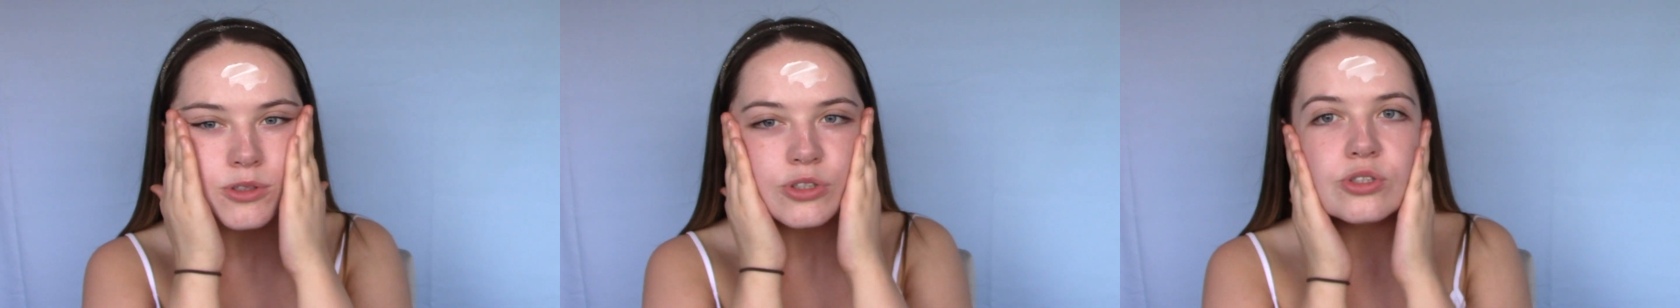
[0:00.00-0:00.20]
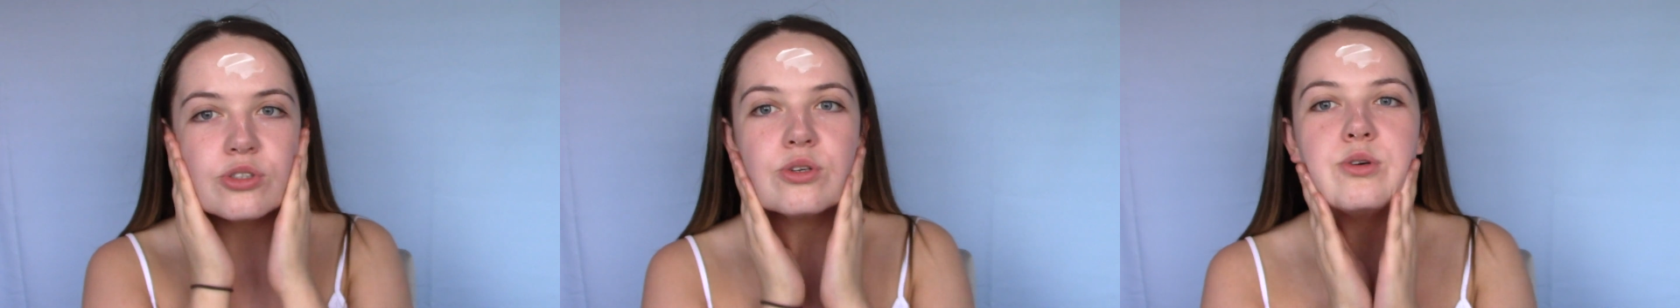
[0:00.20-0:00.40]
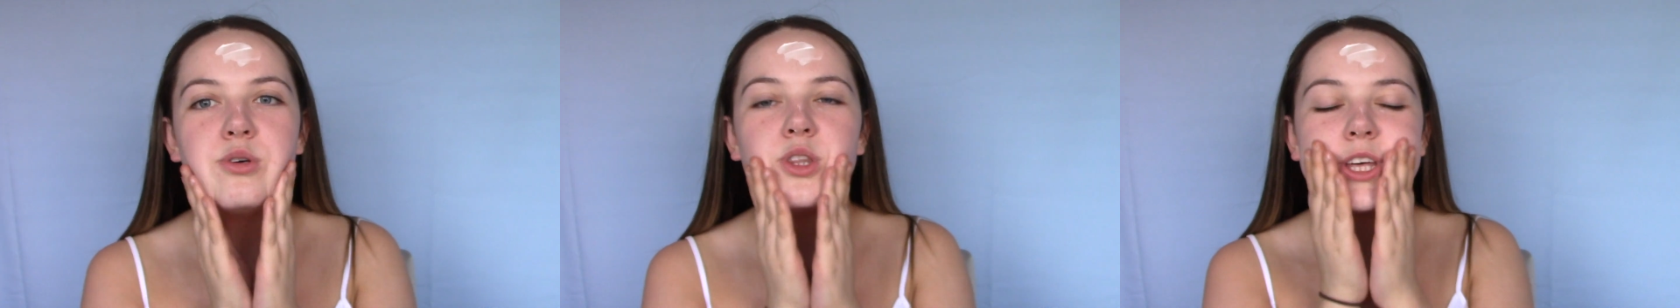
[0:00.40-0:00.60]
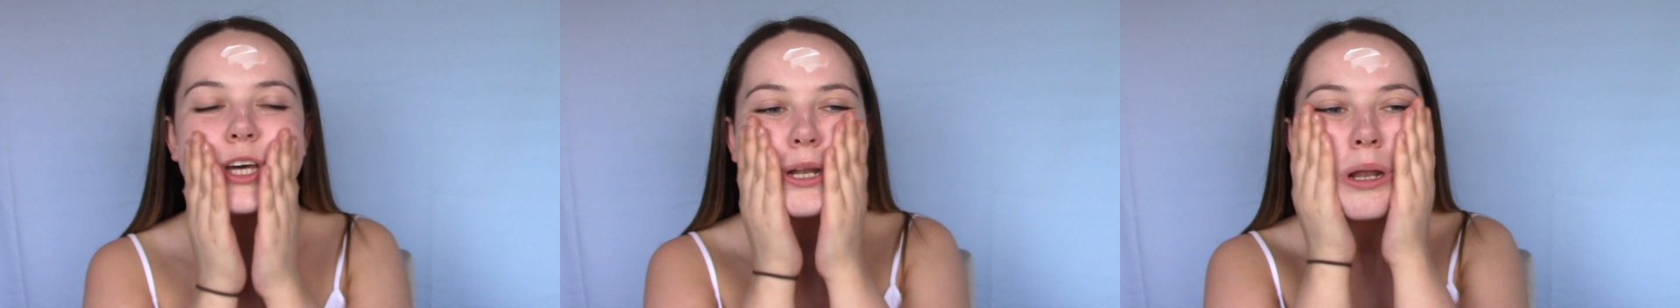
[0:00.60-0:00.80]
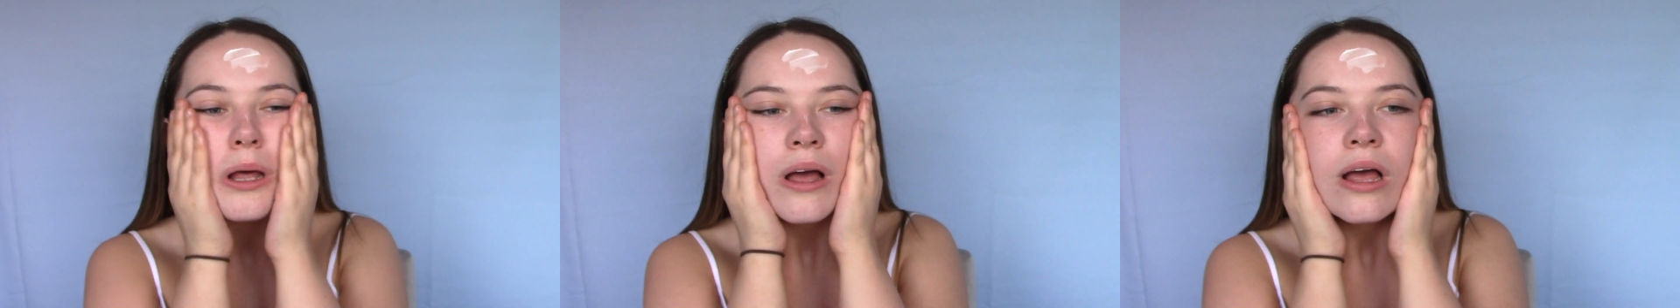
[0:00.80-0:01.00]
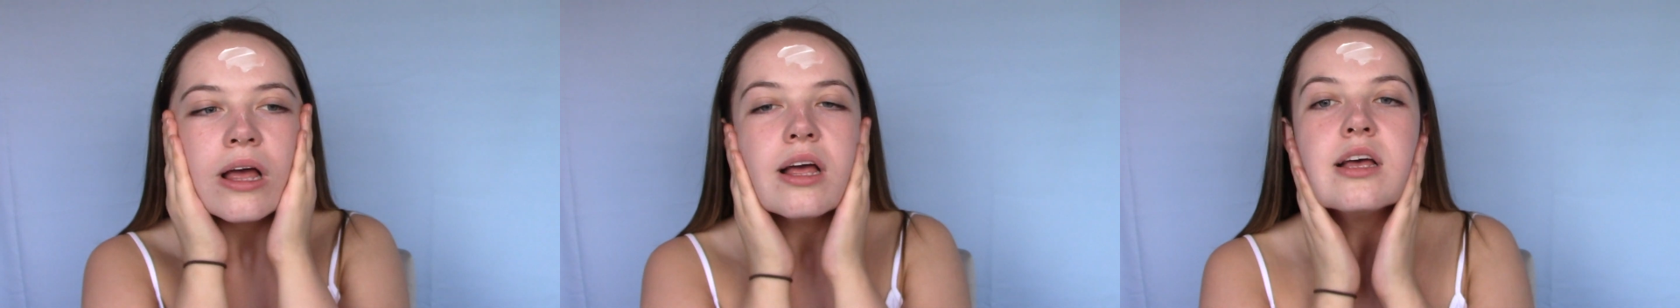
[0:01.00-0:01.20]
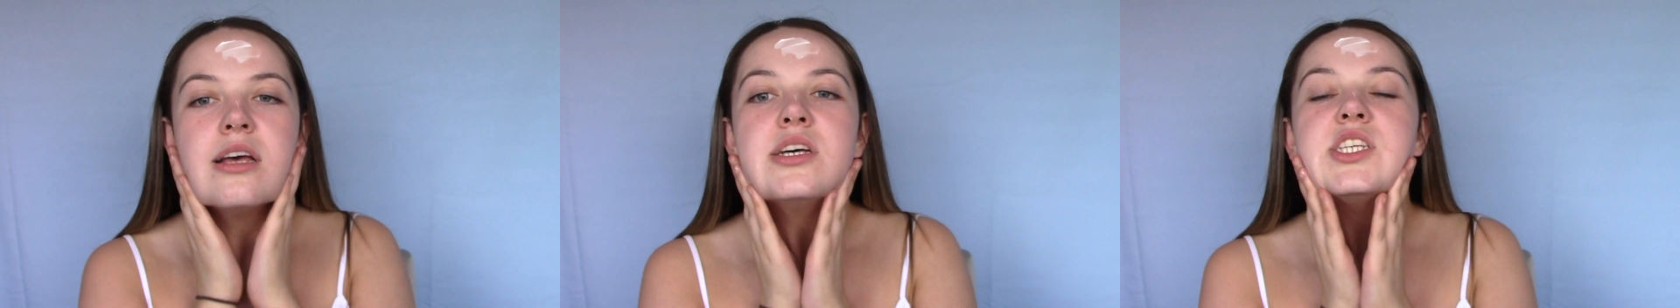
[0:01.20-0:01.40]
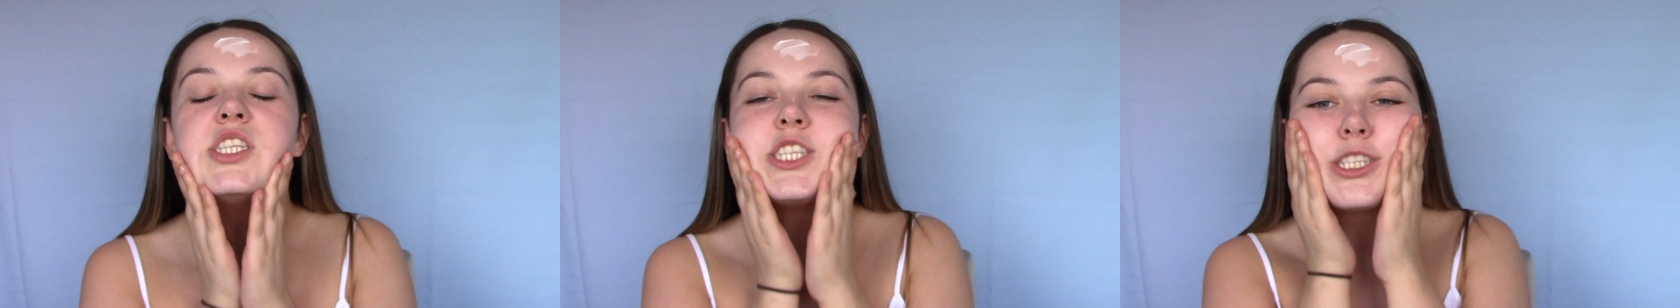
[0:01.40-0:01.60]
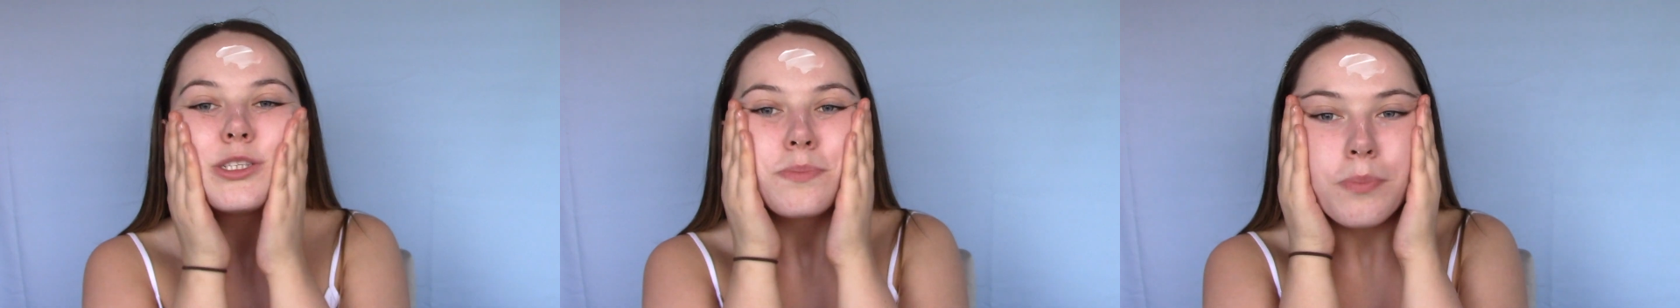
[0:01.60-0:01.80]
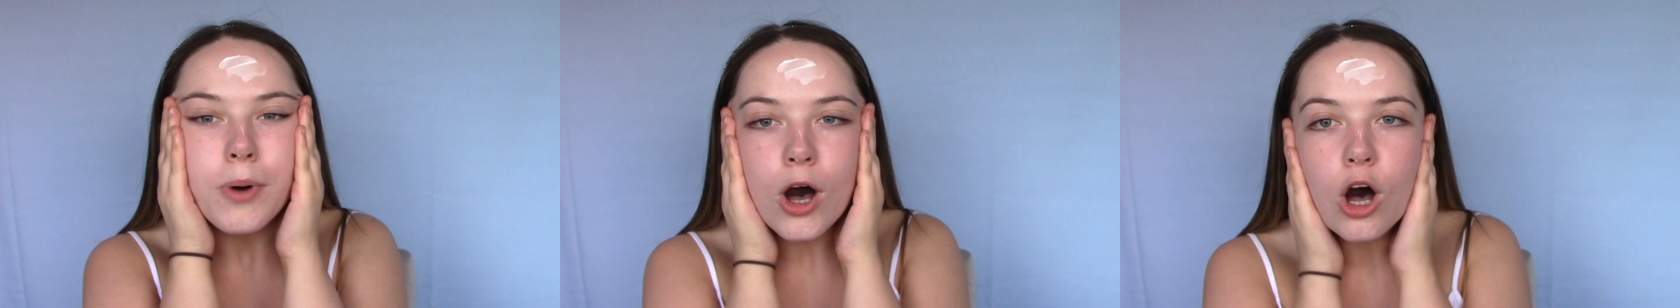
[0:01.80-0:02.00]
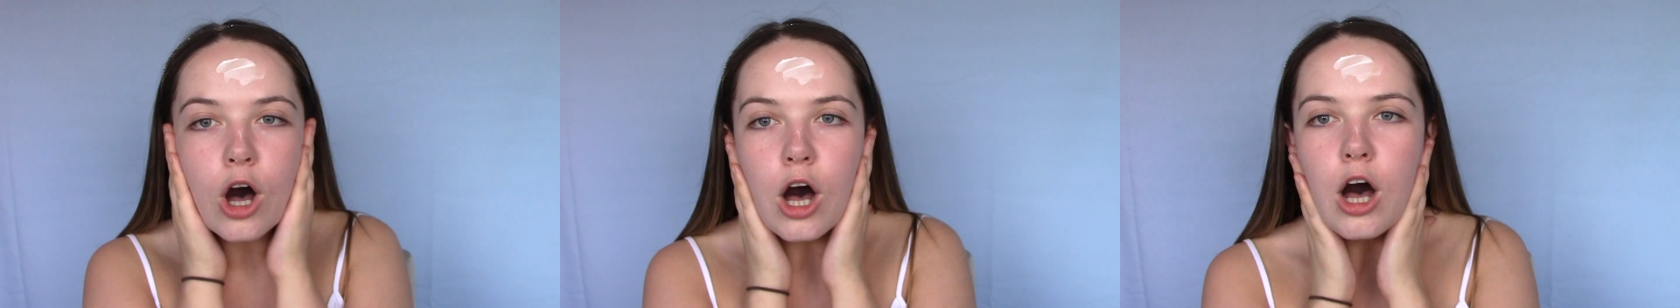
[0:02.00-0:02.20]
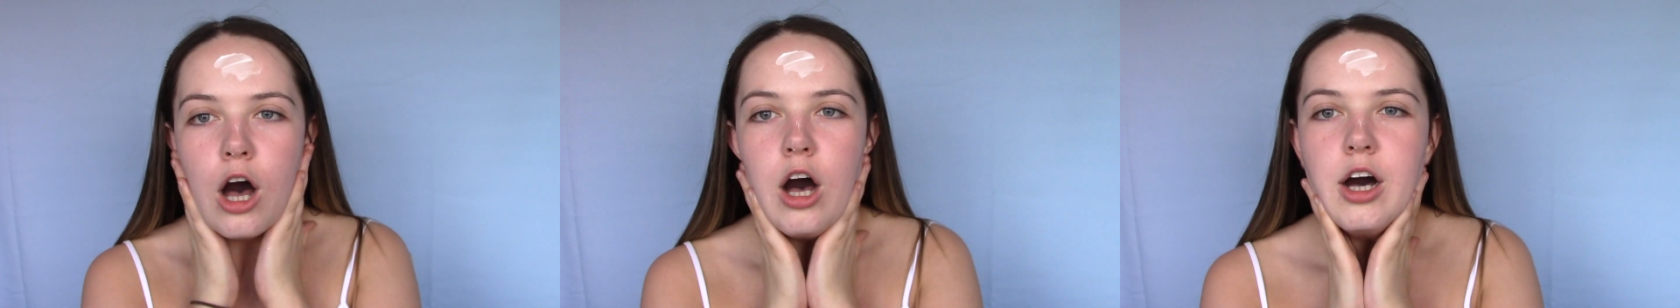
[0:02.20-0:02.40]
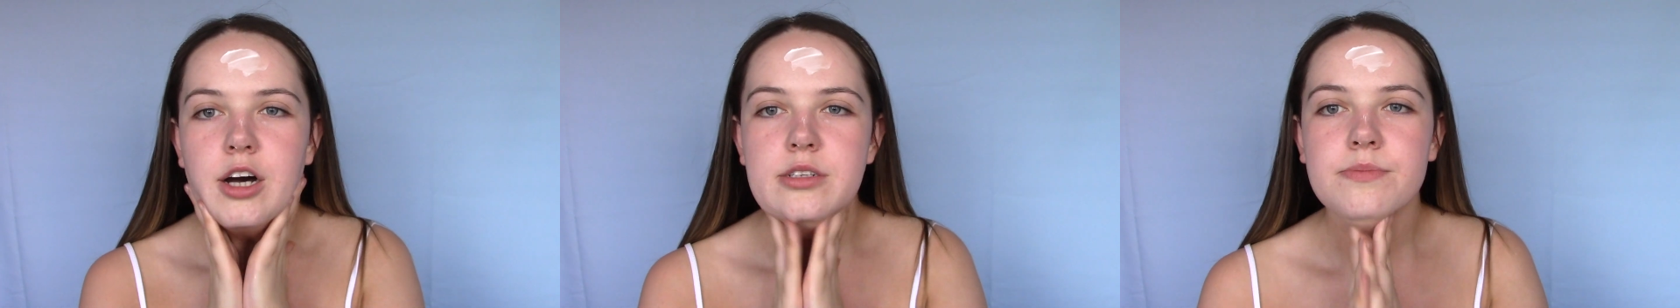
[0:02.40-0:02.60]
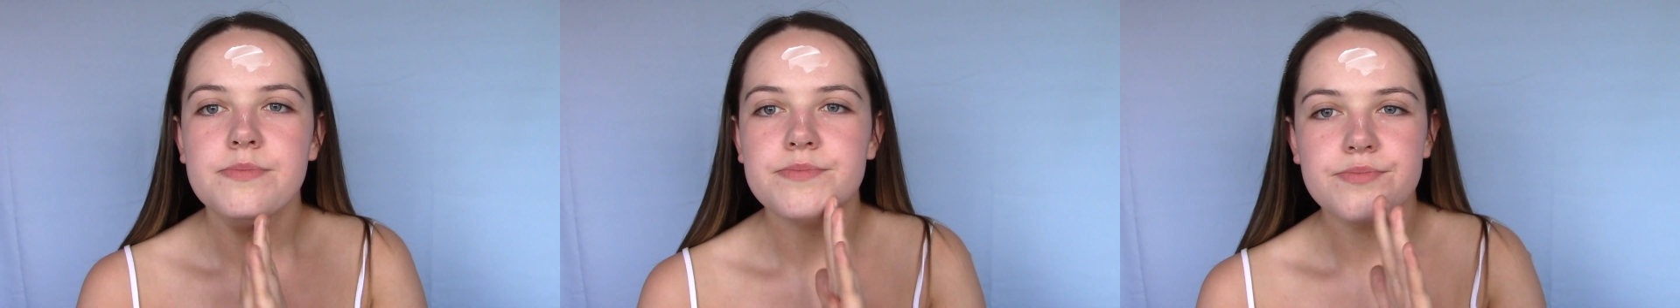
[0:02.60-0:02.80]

soothing spa,